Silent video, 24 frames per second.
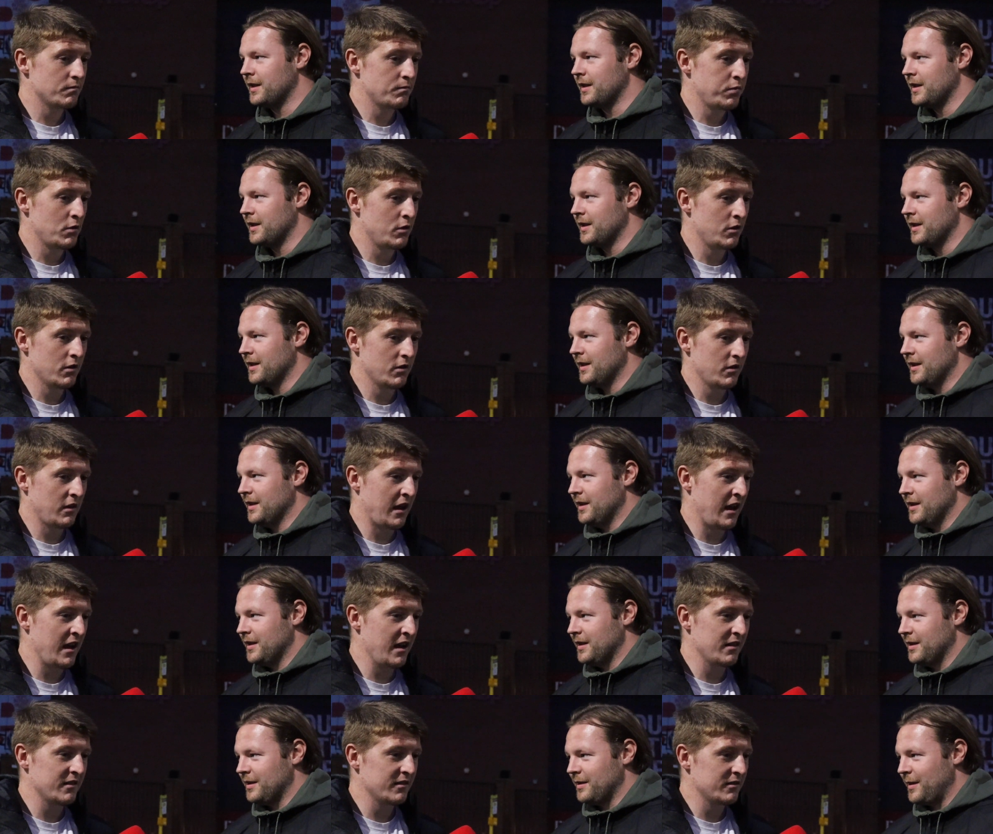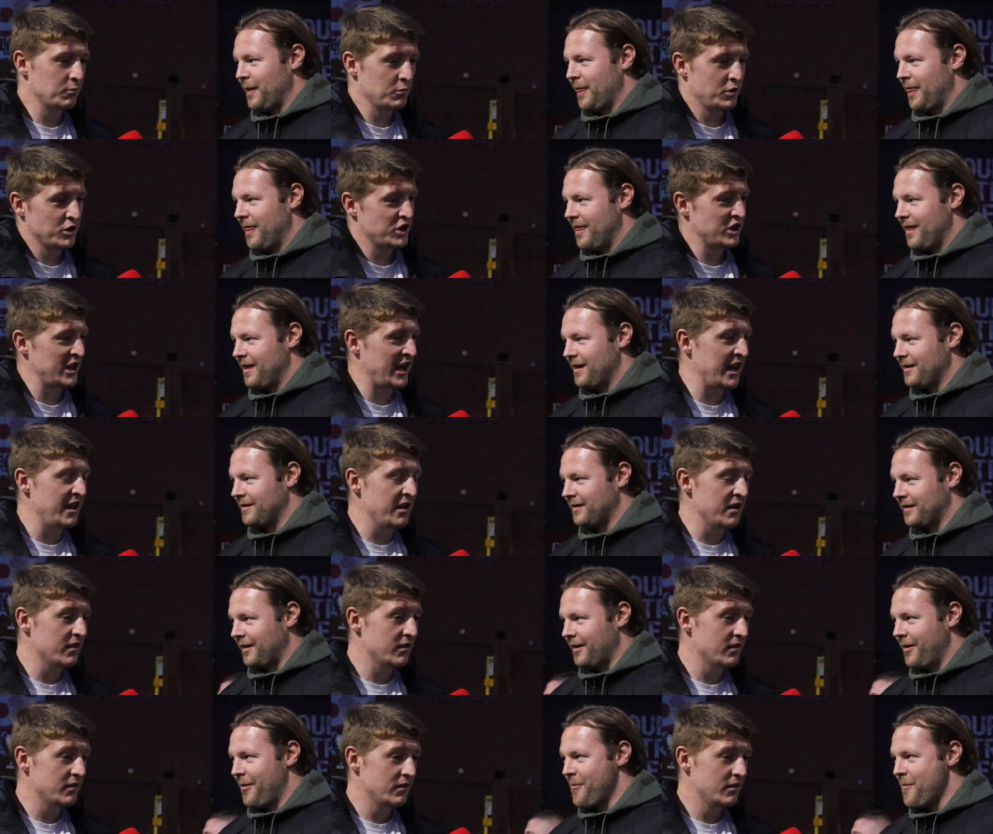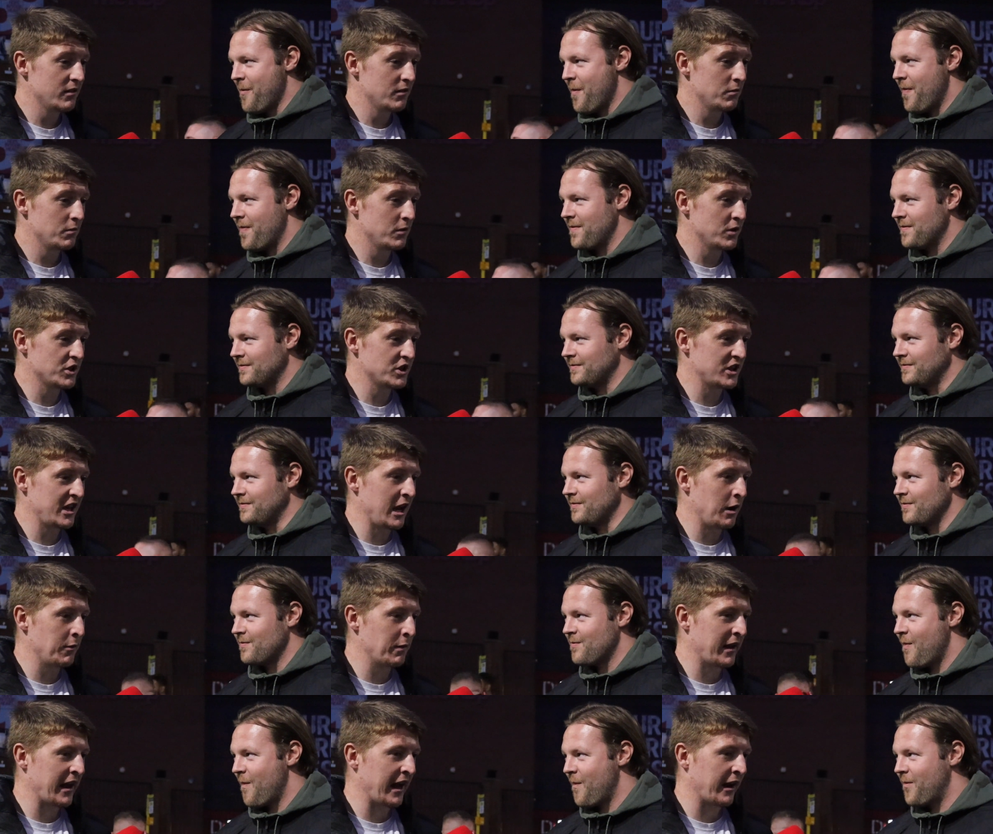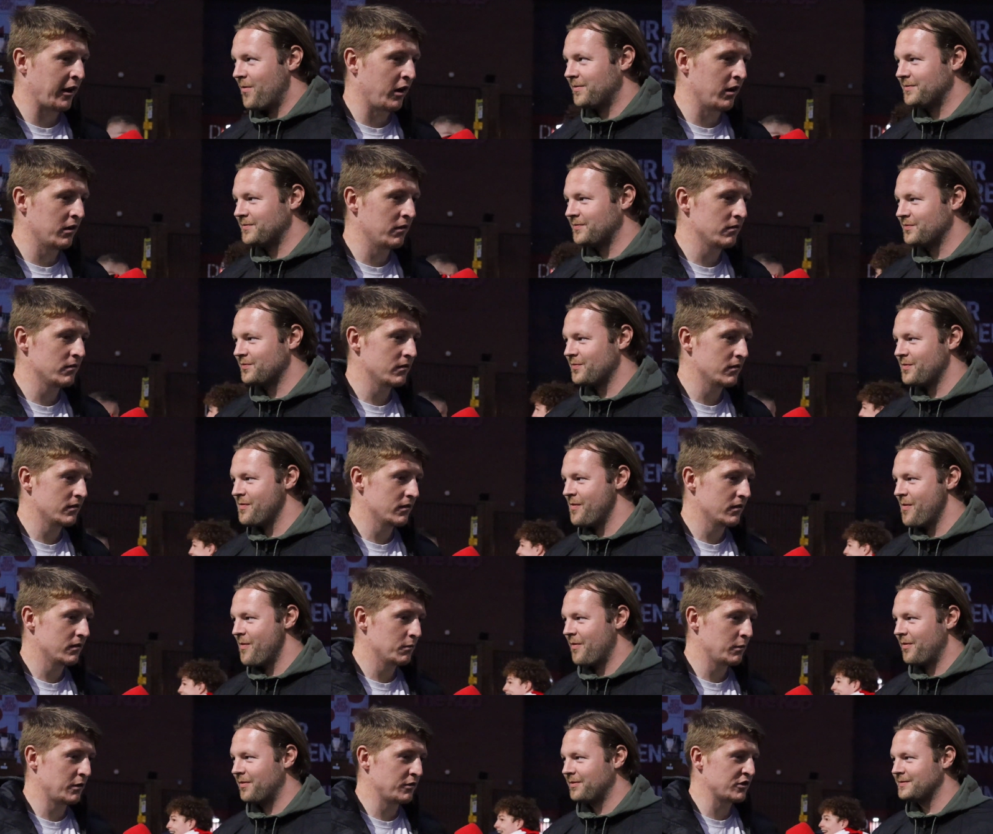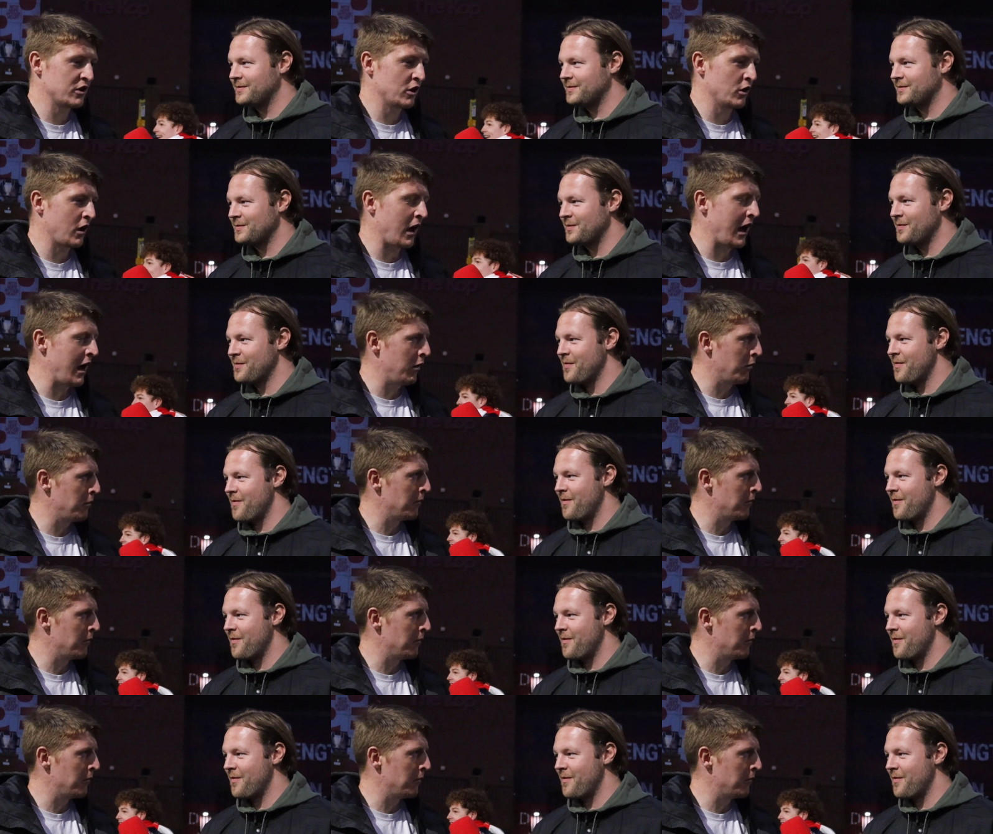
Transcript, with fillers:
Speaker 1: But yeah, we'll see. We'll see how we get on. We've still got